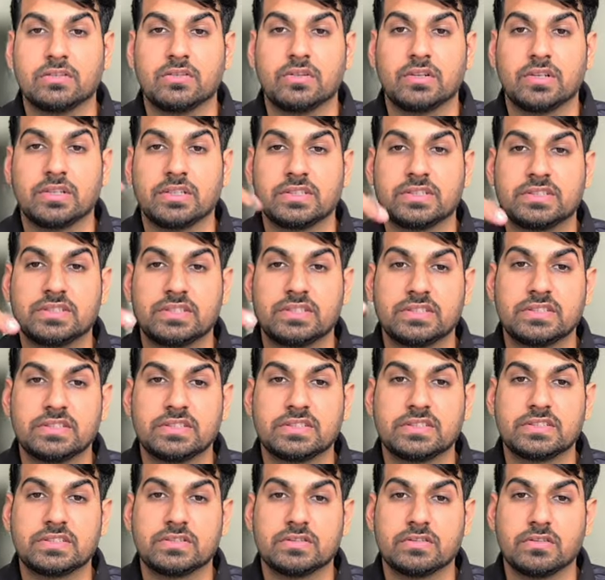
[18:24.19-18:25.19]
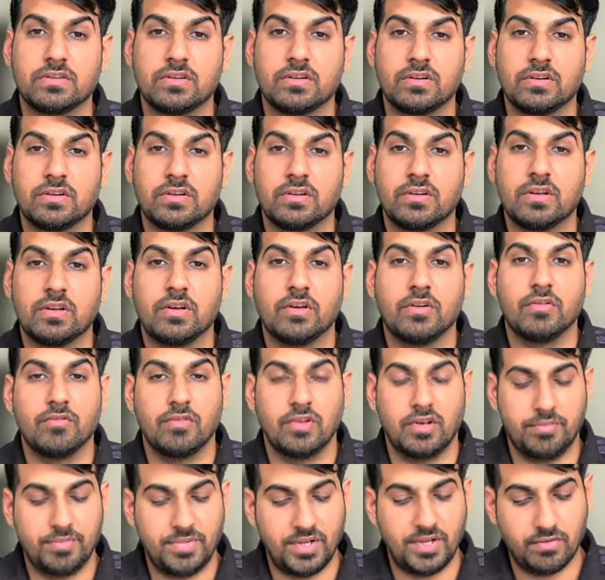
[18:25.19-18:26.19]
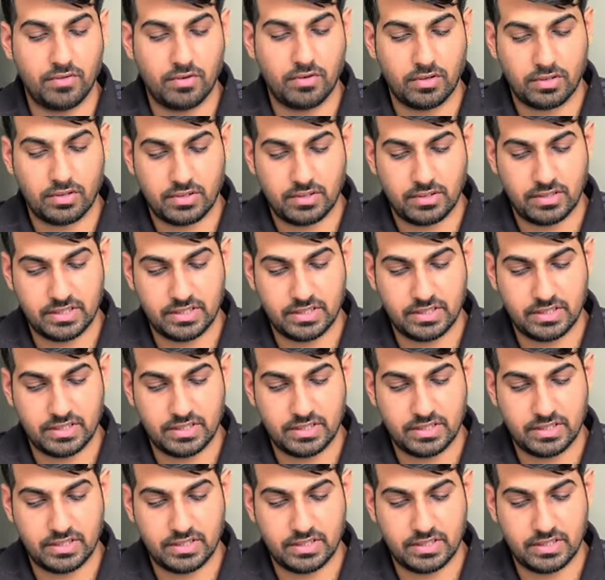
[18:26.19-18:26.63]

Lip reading: So resistance will be what?